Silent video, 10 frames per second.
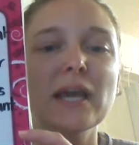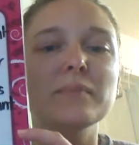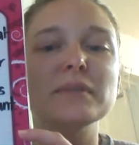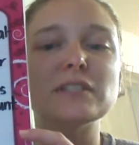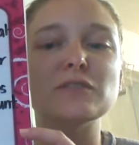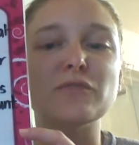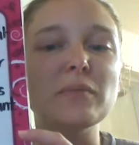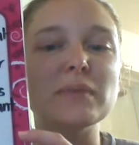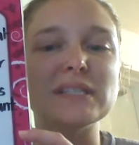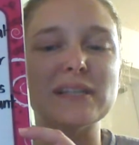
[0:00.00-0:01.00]
Mrs.
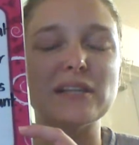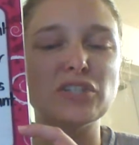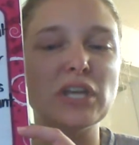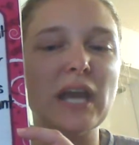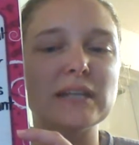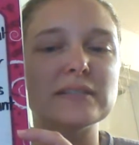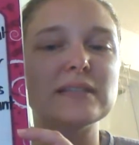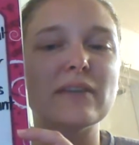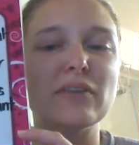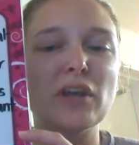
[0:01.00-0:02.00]
Freeman says she has
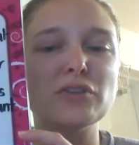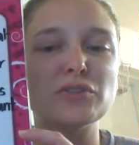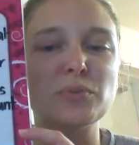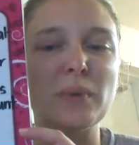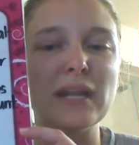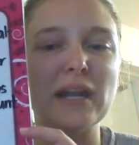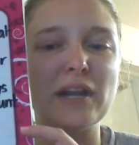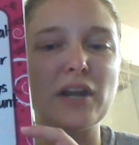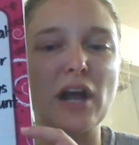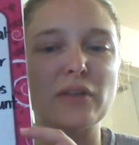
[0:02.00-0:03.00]

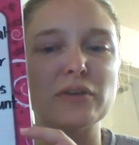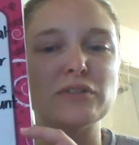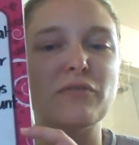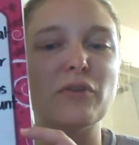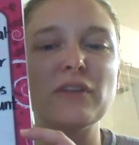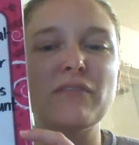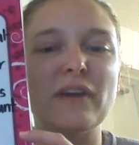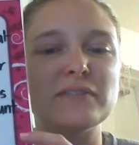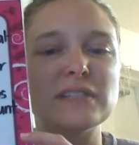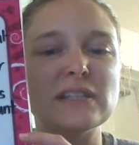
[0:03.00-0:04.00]

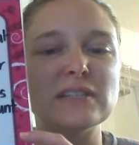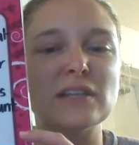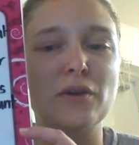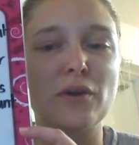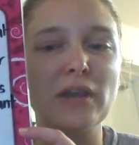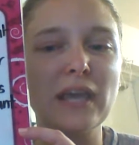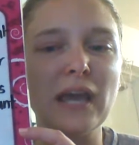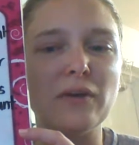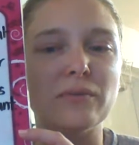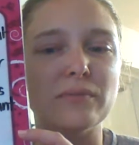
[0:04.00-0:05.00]
$729.45 in her
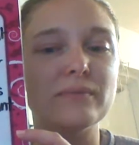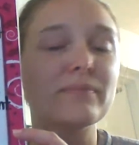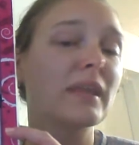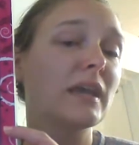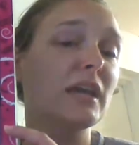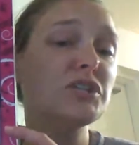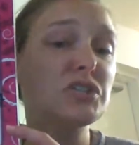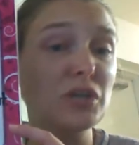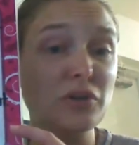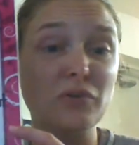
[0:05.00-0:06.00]
account.
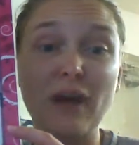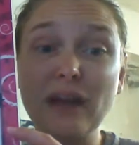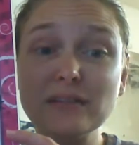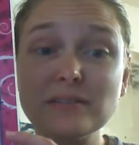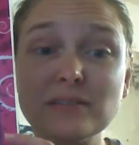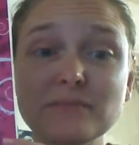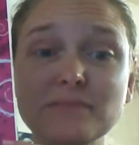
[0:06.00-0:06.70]
Is she correct?